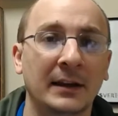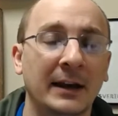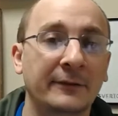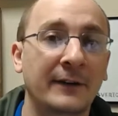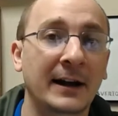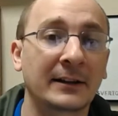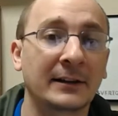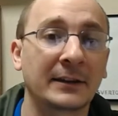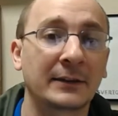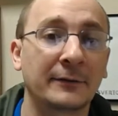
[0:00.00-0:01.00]
And
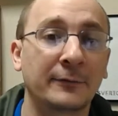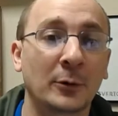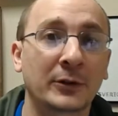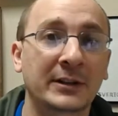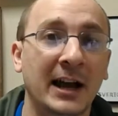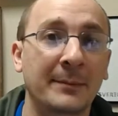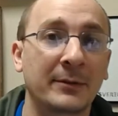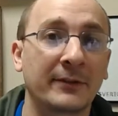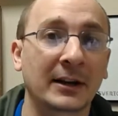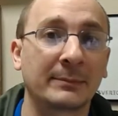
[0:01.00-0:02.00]
finally, the fourth
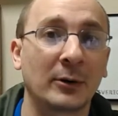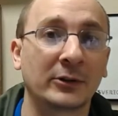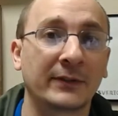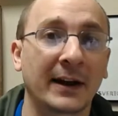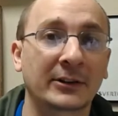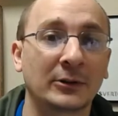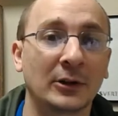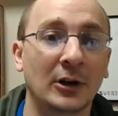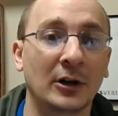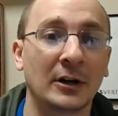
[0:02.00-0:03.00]
type of ex post facto
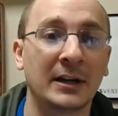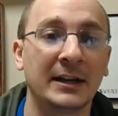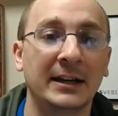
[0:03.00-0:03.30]
law